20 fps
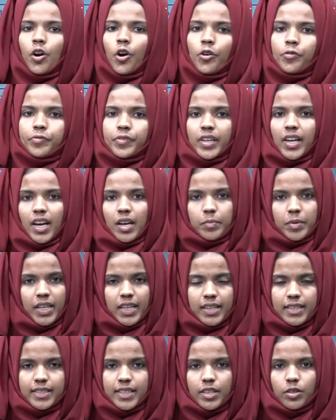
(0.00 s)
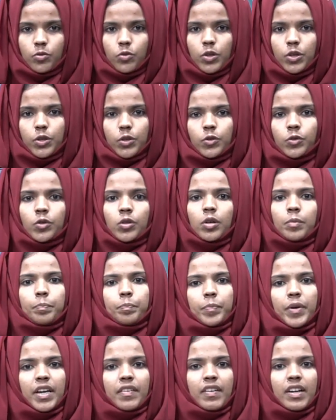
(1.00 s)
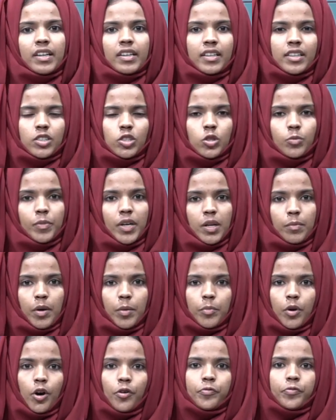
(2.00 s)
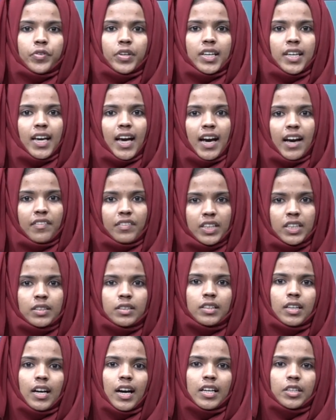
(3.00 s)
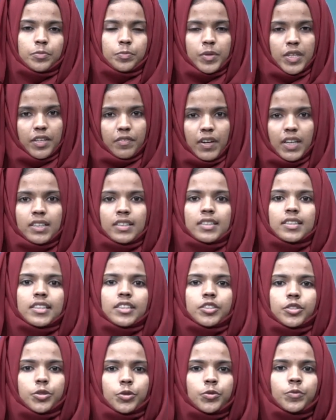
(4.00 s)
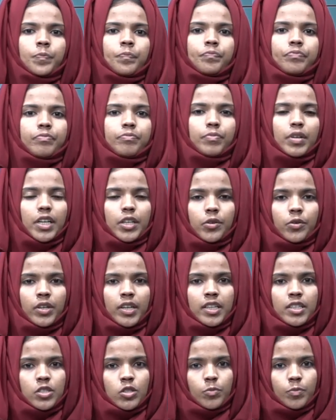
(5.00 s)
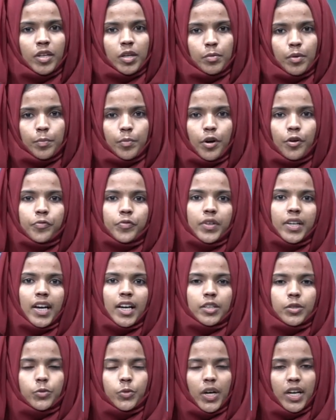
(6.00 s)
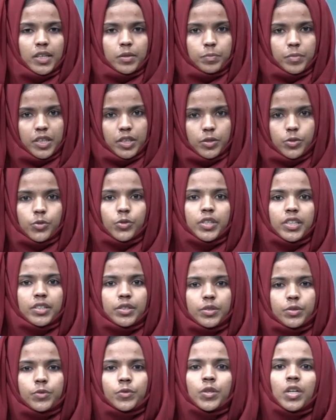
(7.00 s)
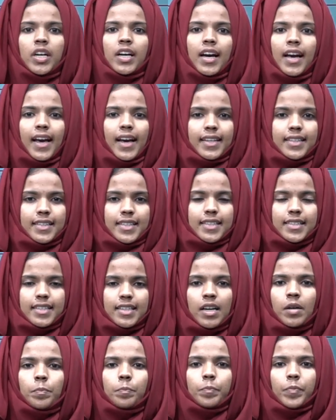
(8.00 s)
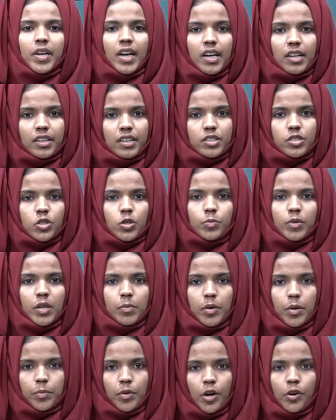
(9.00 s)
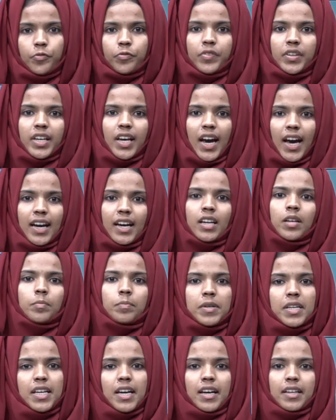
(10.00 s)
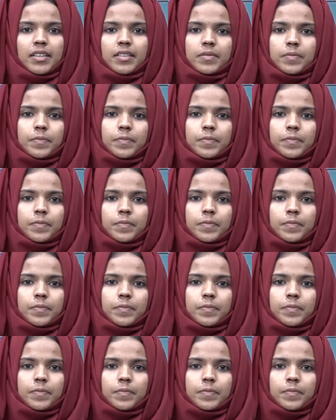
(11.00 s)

of AB is equal to P1 raised to minimum of A1 and B1 into P2 raised to minimum of A2 and B2 into etc. Pn raised to minimum of An Bn.